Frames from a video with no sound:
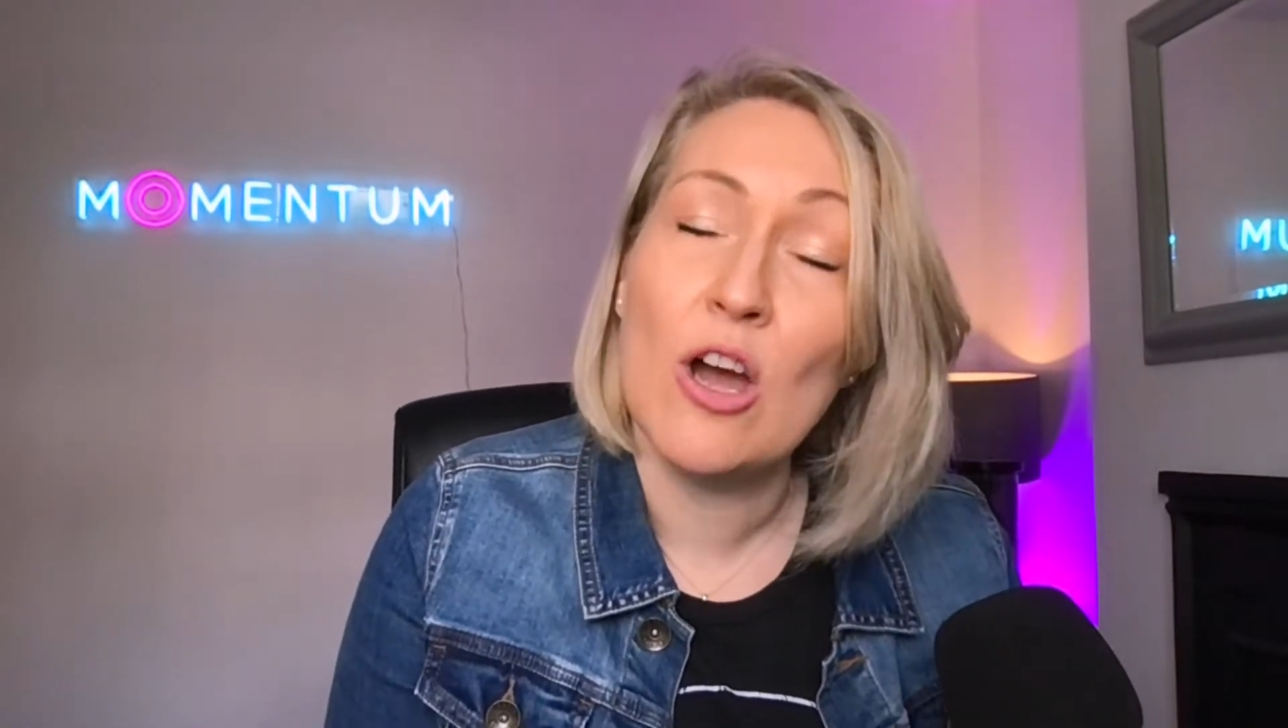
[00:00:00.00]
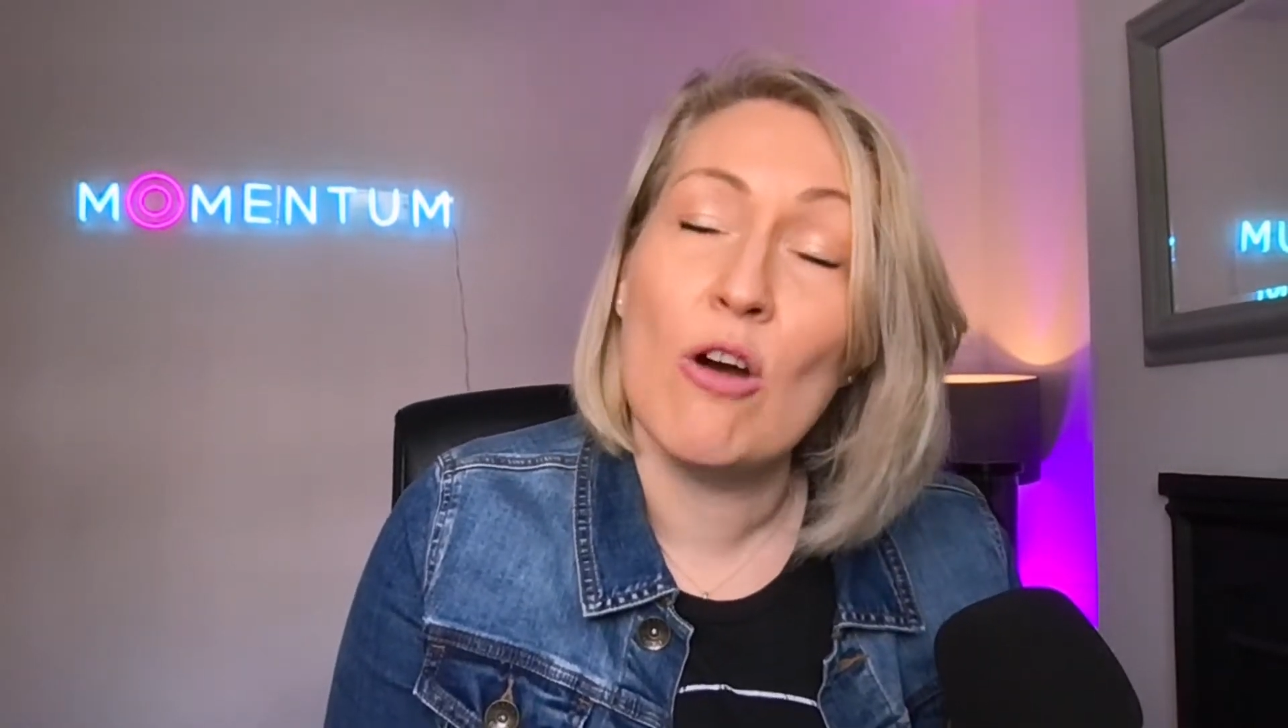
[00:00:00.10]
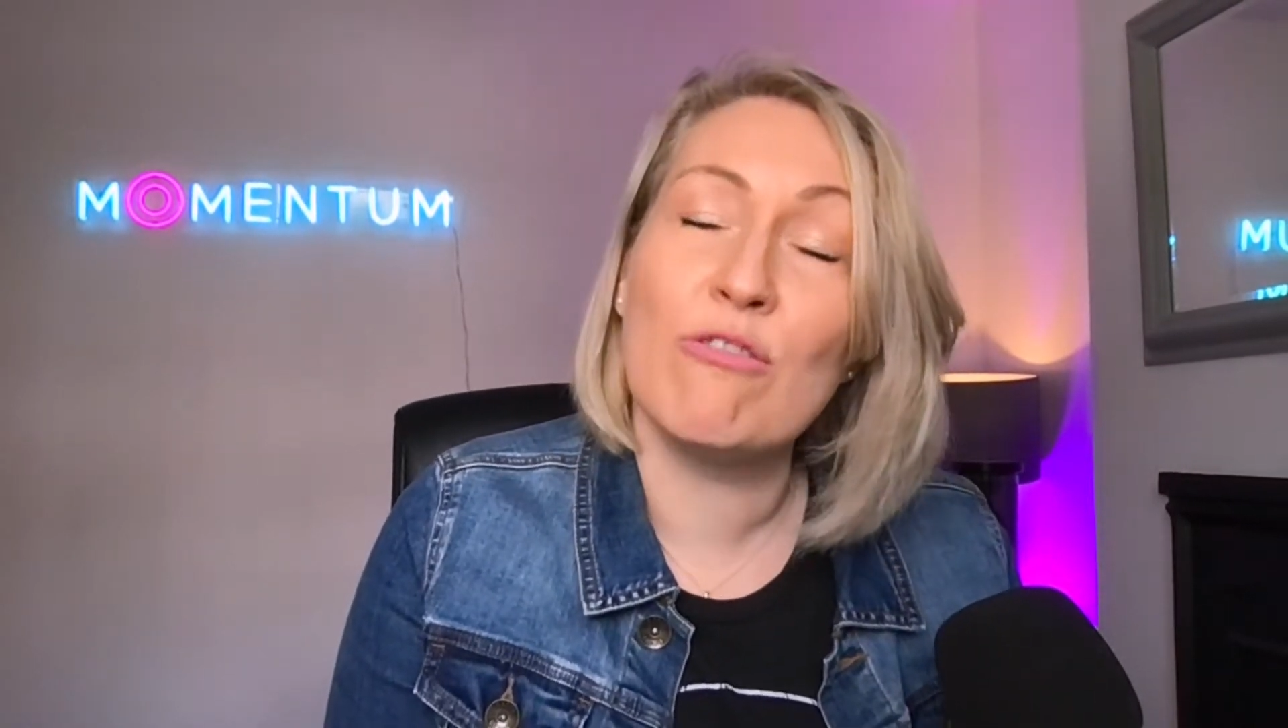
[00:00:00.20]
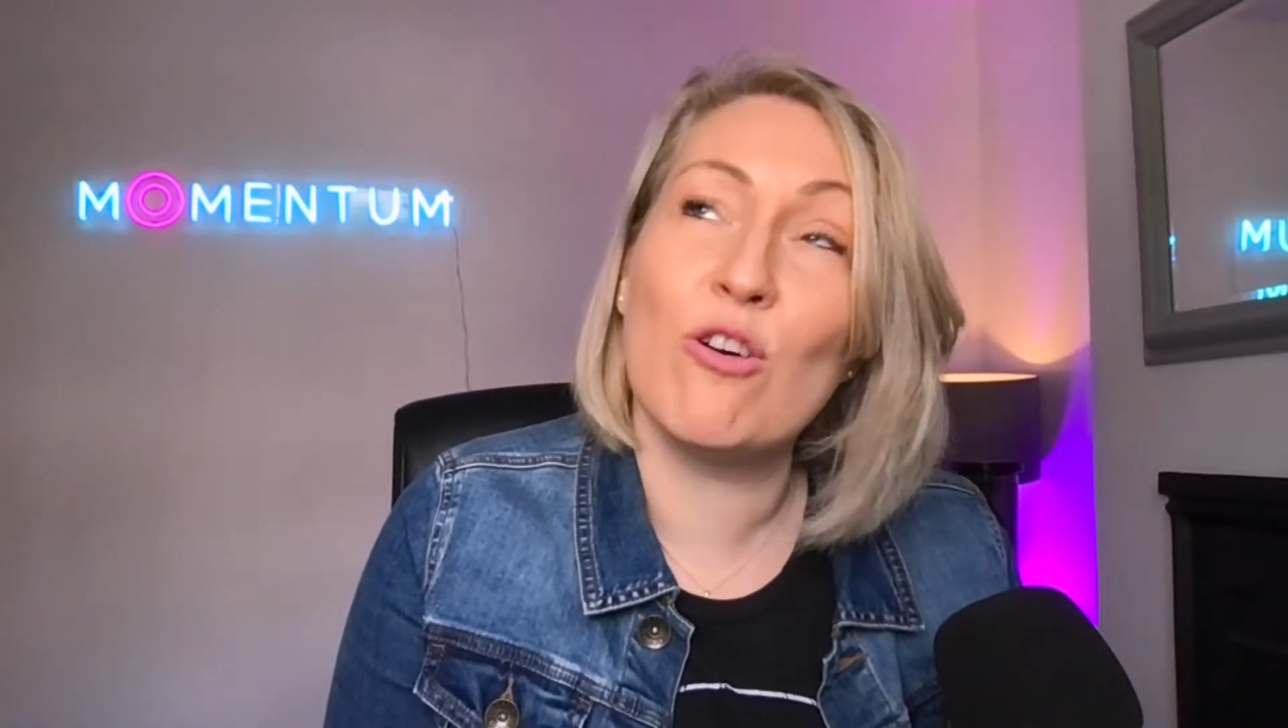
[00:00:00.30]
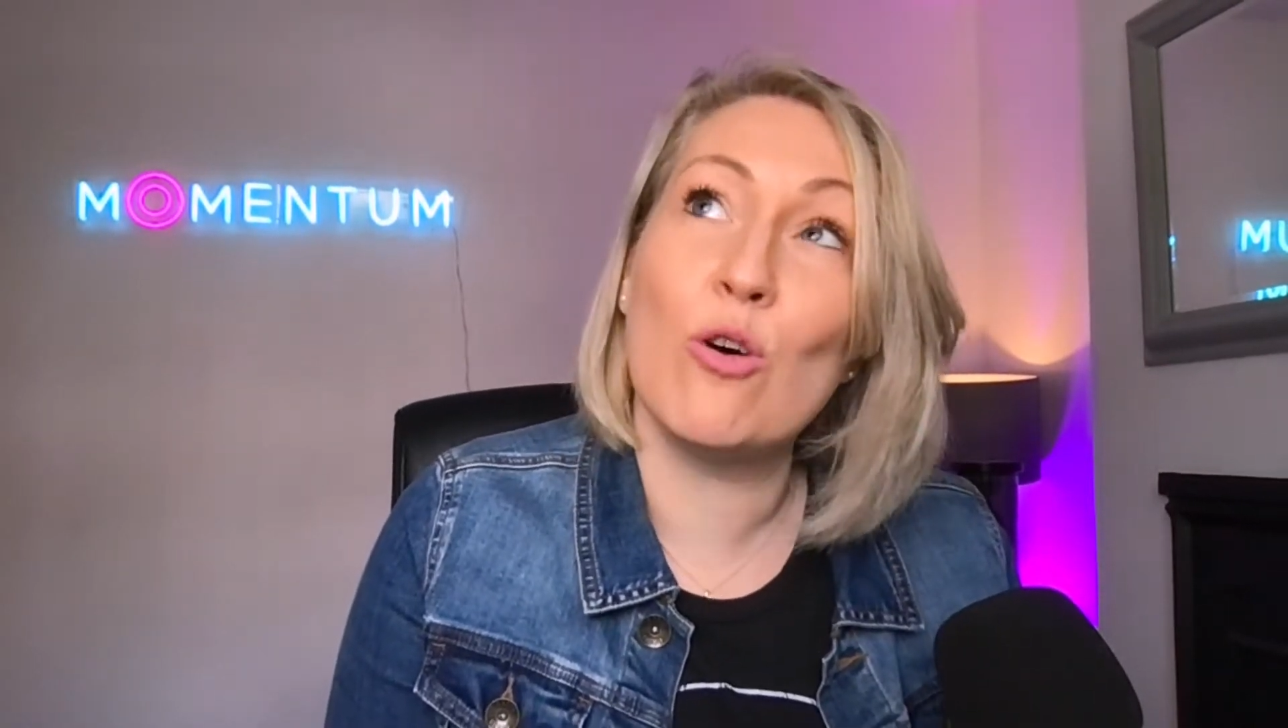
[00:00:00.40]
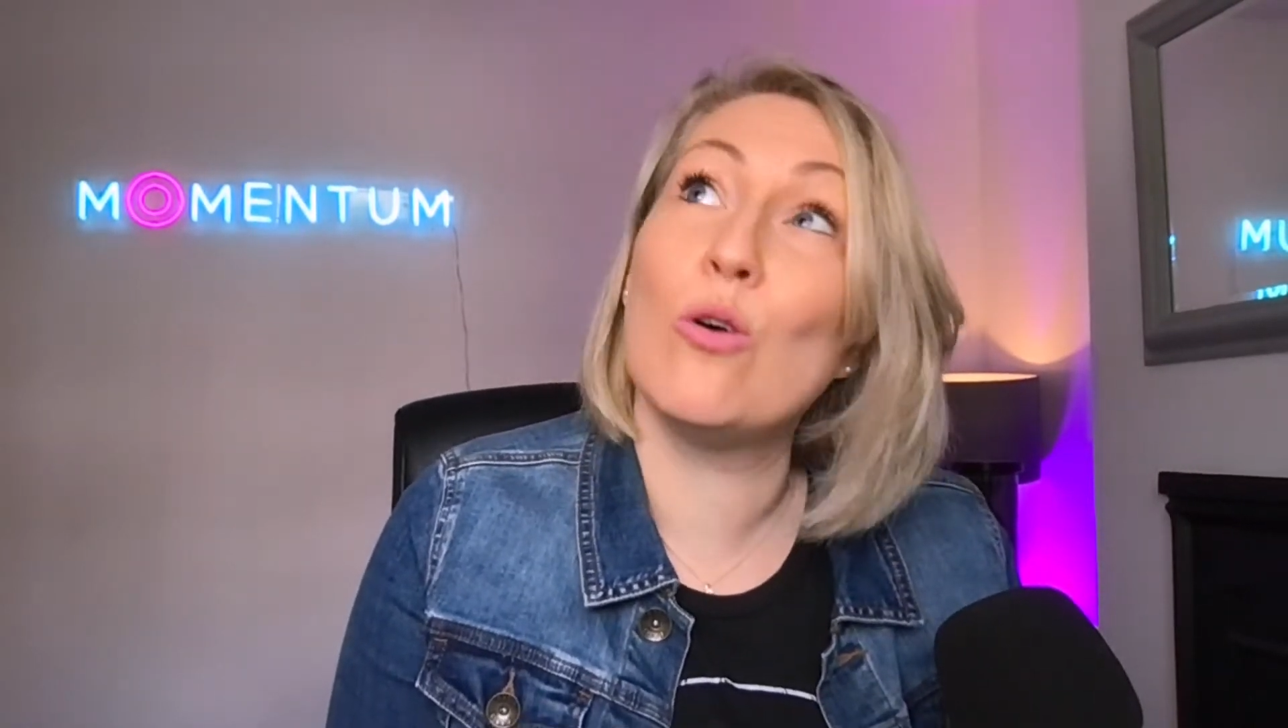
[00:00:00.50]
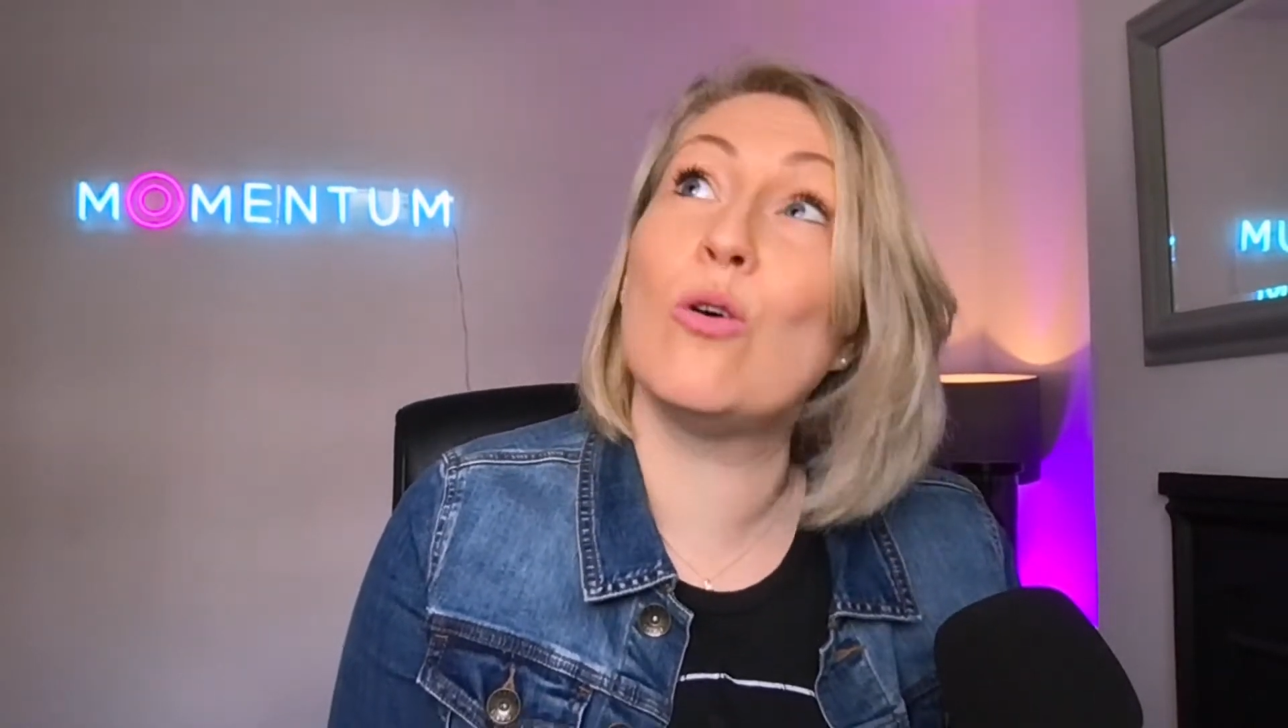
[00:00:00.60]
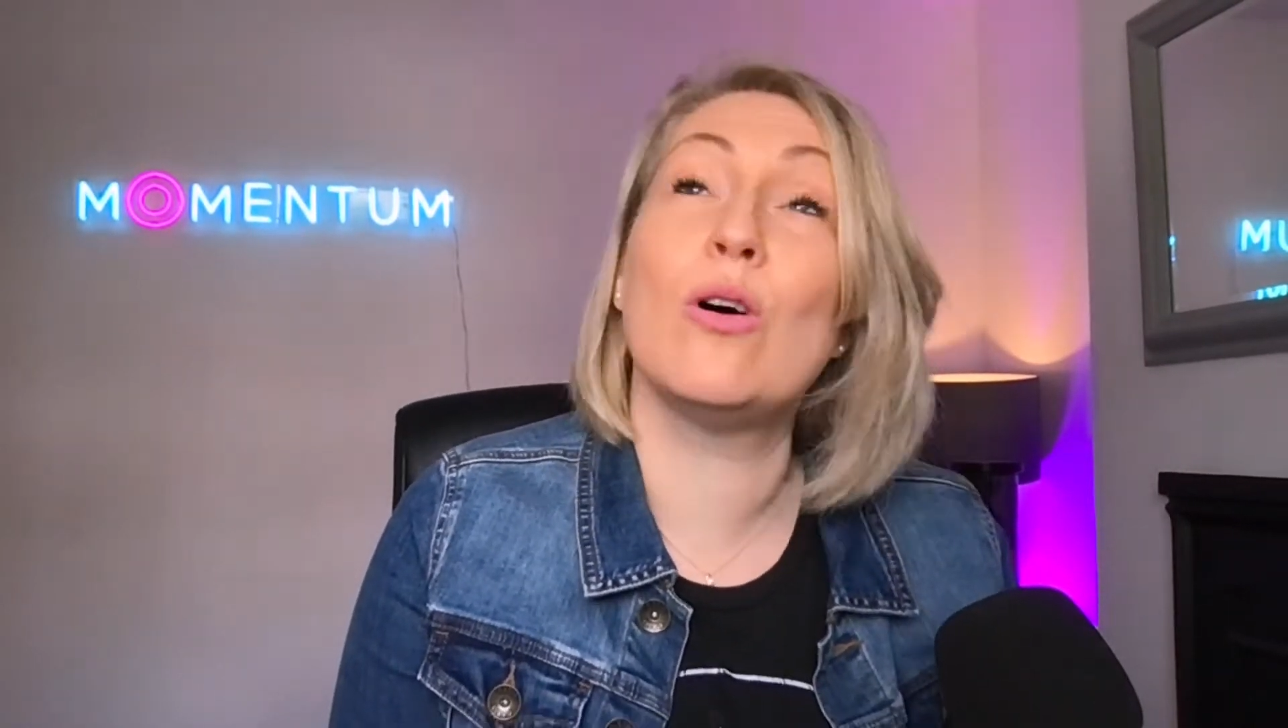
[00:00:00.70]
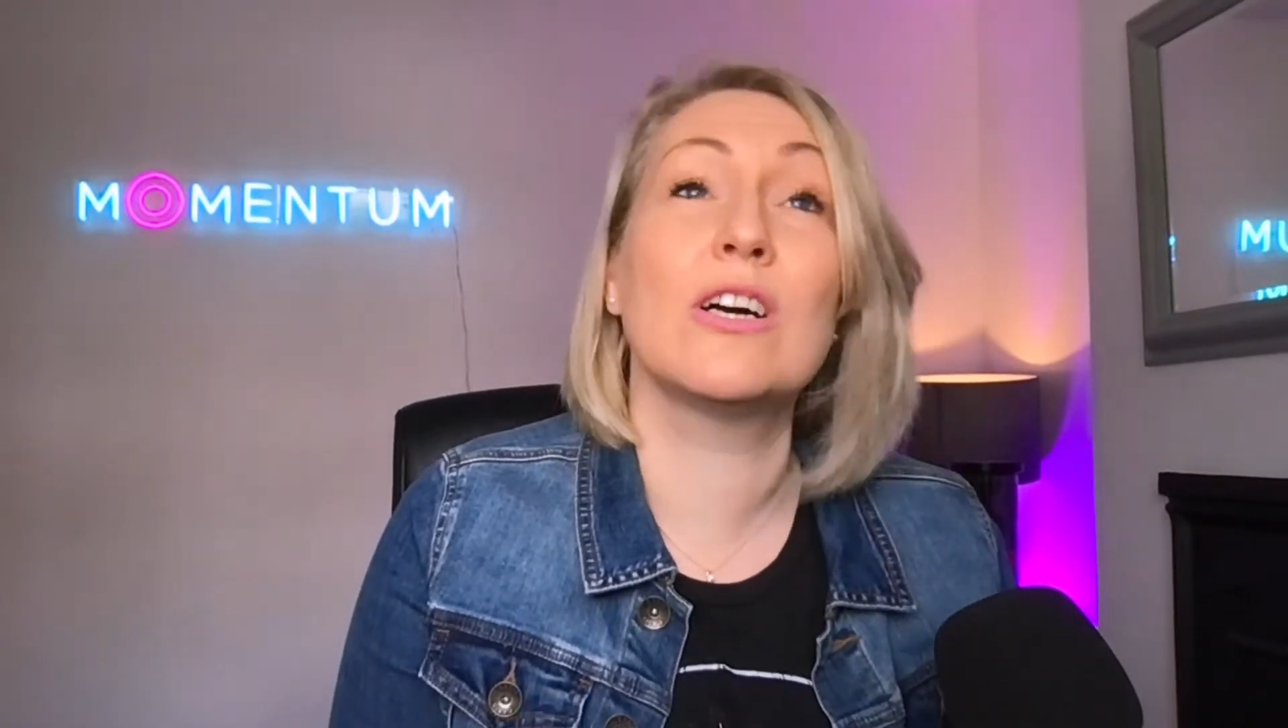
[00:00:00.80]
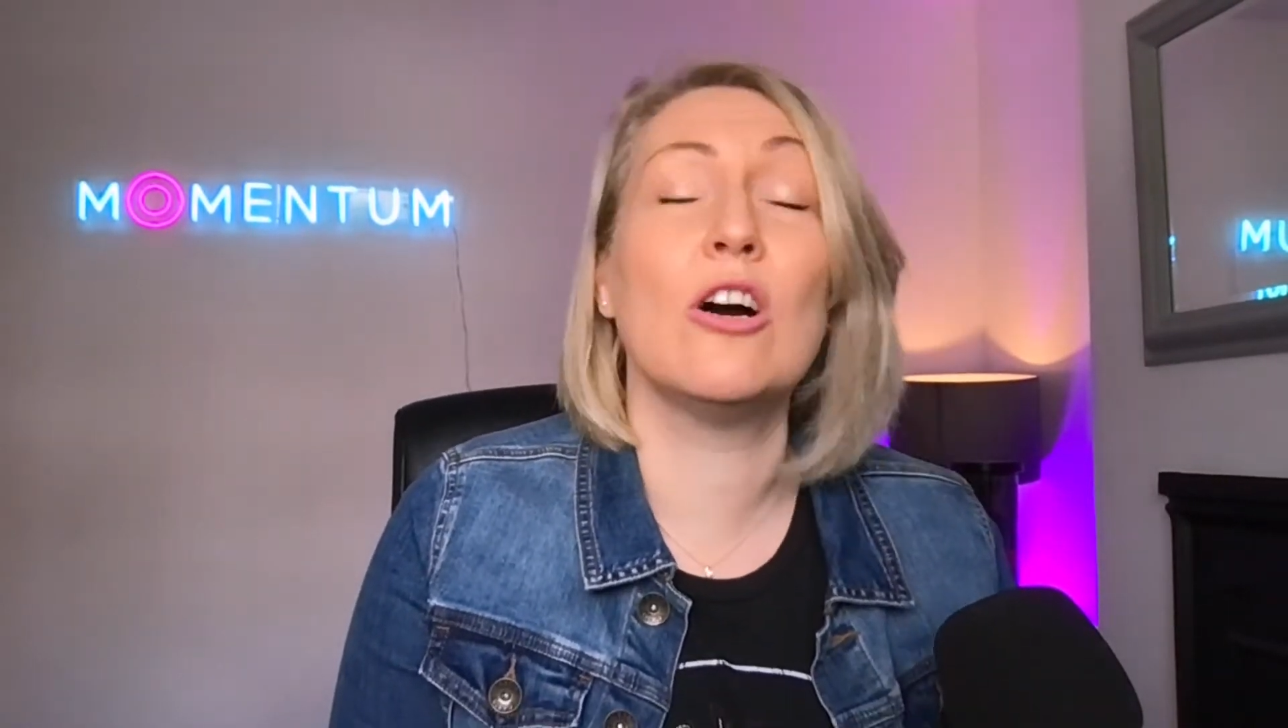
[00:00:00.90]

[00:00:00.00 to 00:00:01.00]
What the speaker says: for